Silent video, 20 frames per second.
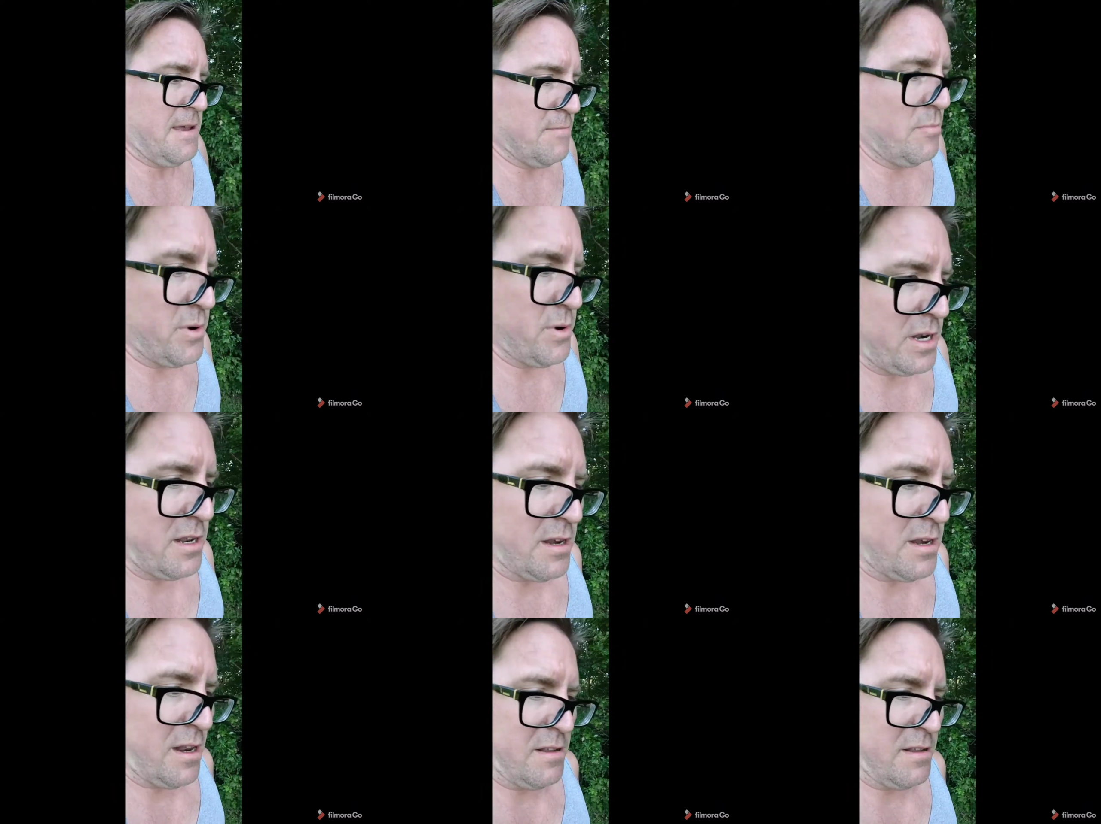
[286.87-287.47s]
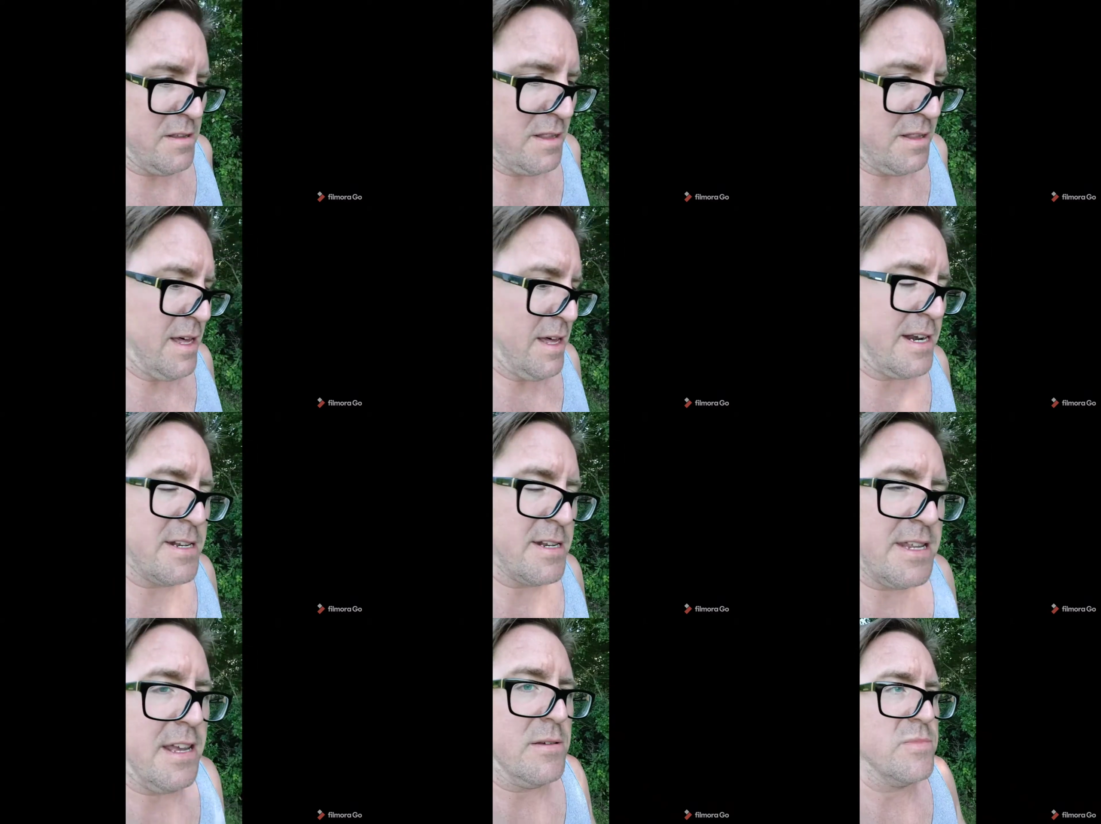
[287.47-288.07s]
But it, a lot
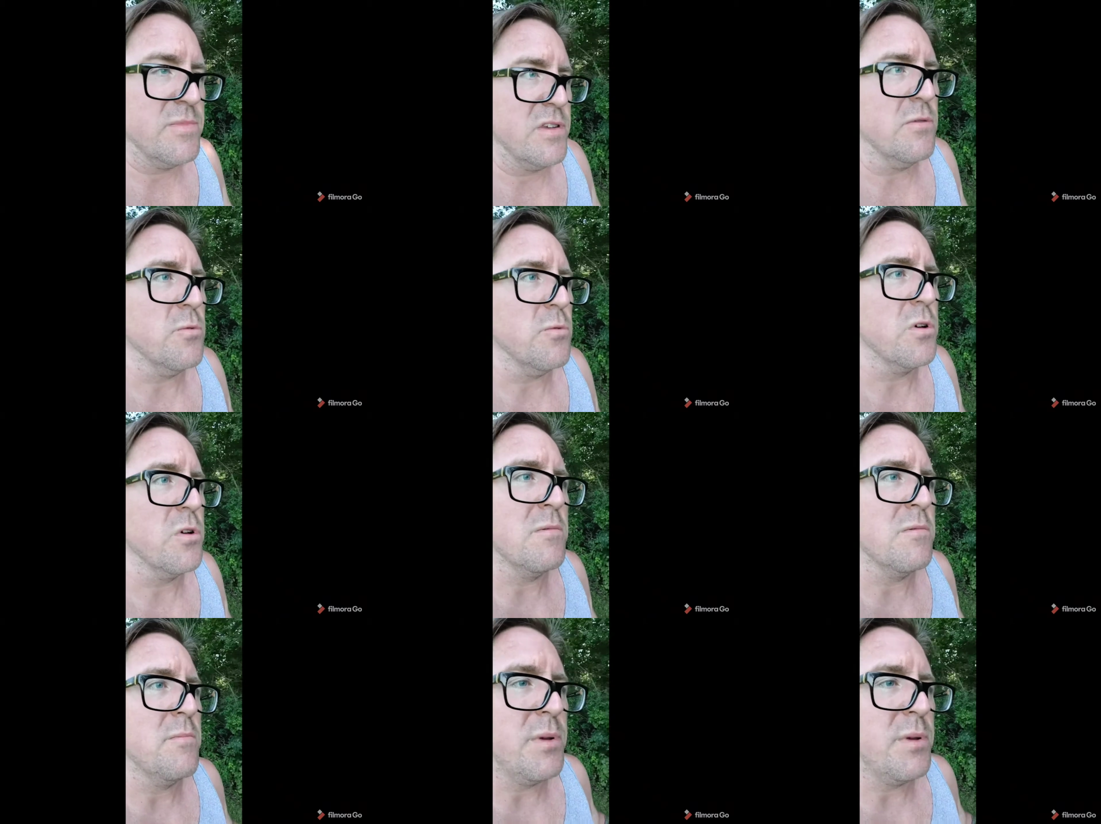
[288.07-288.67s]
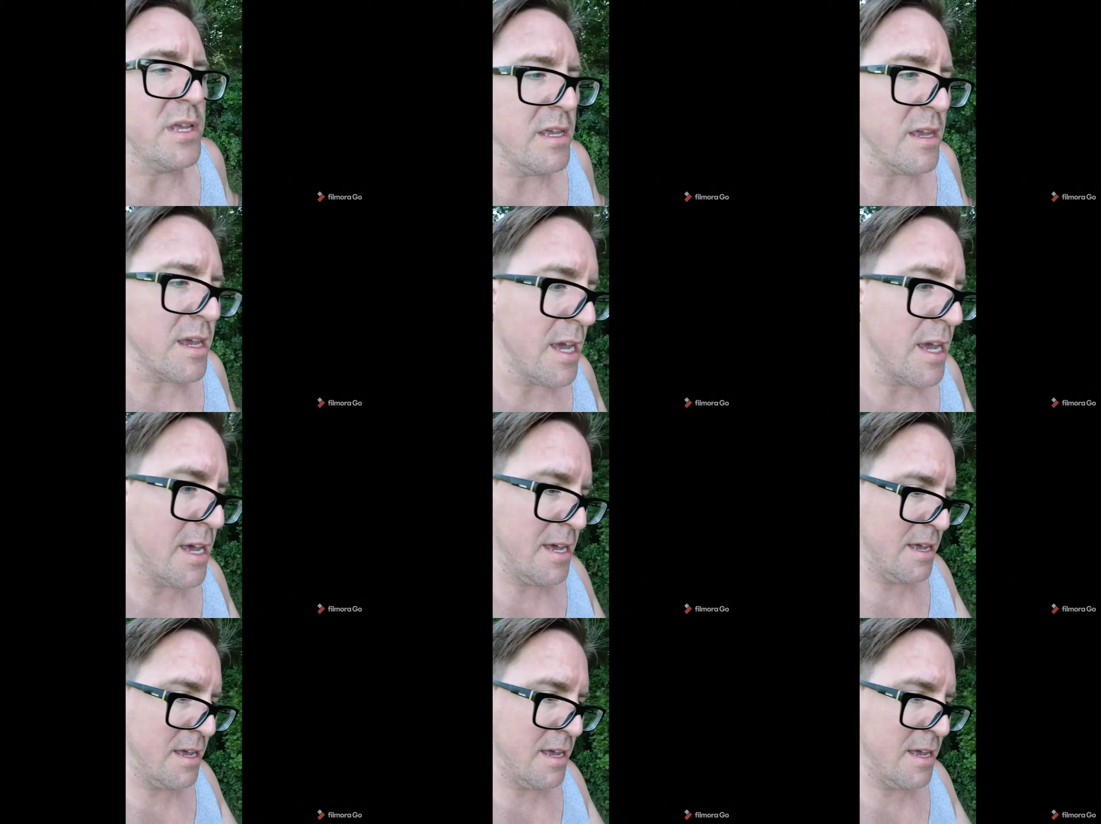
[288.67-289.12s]
of times it wouldn't be,